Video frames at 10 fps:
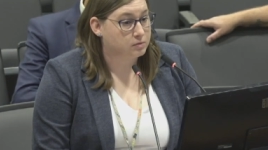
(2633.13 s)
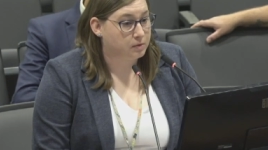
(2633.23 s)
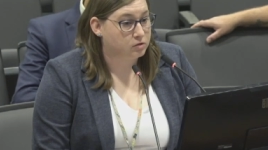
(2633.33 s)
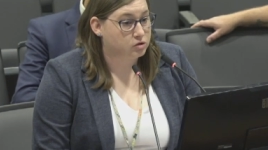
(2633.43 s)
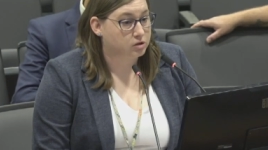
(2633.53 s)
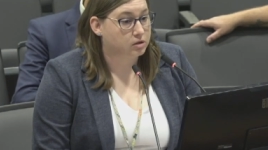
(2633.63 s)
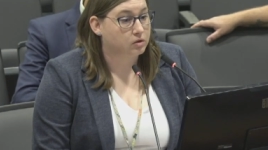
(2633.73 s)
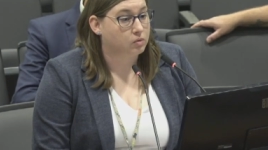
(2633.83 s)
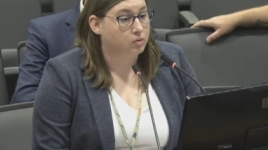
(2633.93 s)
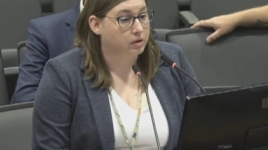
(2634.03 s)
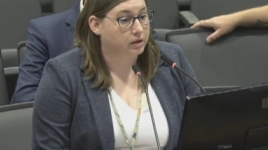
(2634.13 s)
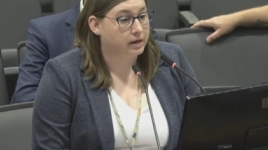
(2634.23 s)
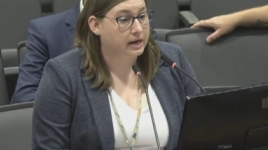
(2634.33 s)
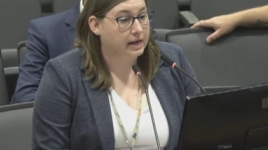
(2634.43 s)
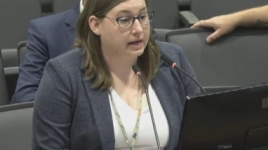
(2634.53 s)
exposure
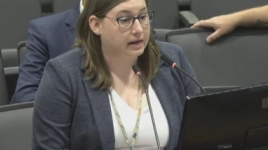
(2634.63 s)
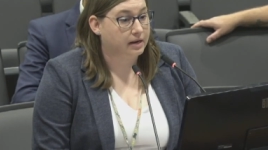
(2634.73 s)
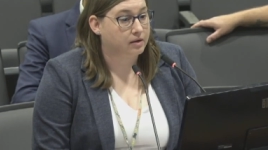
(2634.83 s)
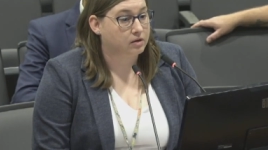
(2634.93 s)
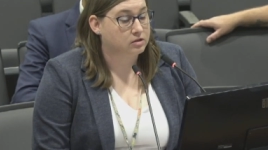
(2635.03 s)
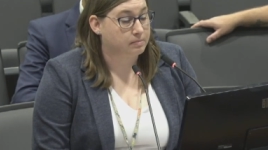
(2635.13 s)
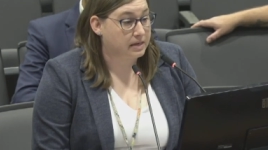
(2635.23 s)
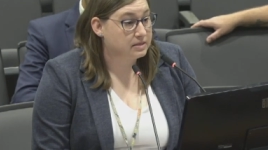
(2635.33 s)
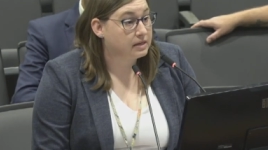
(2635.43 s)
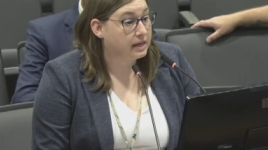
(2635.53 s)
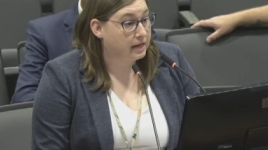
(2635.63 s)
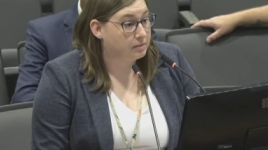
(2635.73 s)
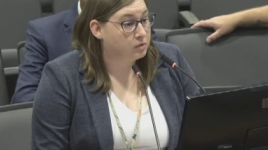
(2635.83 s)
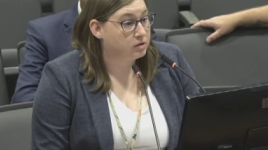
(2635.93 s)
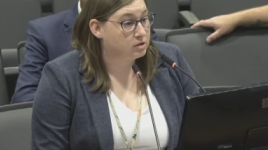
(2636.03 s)
or a domestic
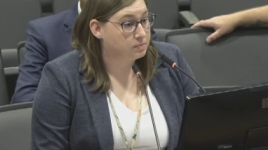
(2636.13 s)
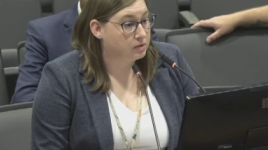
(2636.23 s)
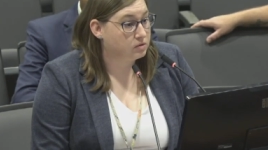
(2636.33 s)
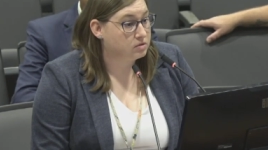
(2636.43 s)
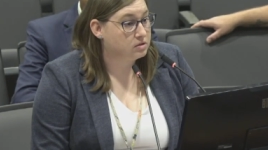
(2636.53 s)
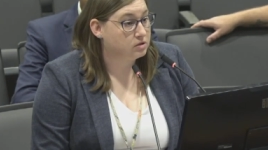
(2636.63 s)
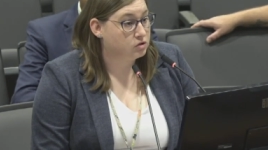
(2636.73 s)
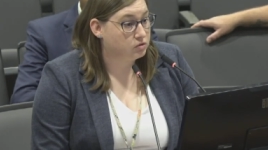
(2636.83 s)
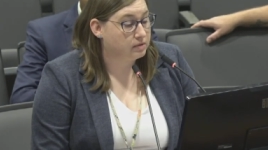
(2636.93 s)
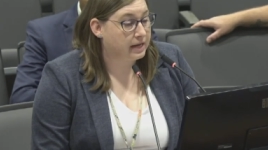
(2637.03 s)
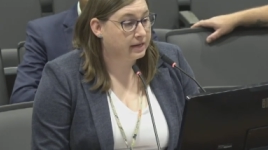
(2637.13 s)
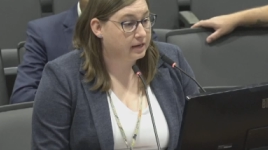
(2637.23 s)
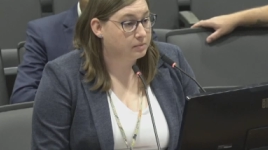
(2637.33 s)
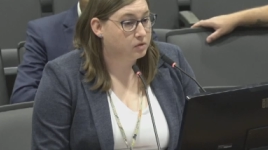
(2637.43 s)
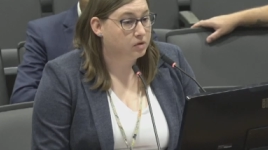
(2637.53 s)
animal exposed to that
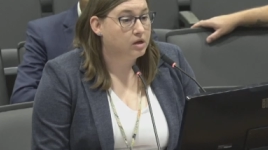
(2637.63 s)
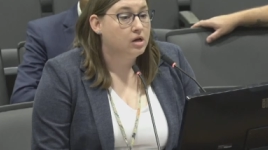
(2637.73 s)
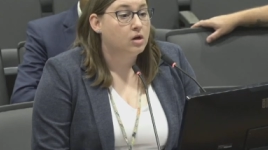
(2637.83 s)
animal,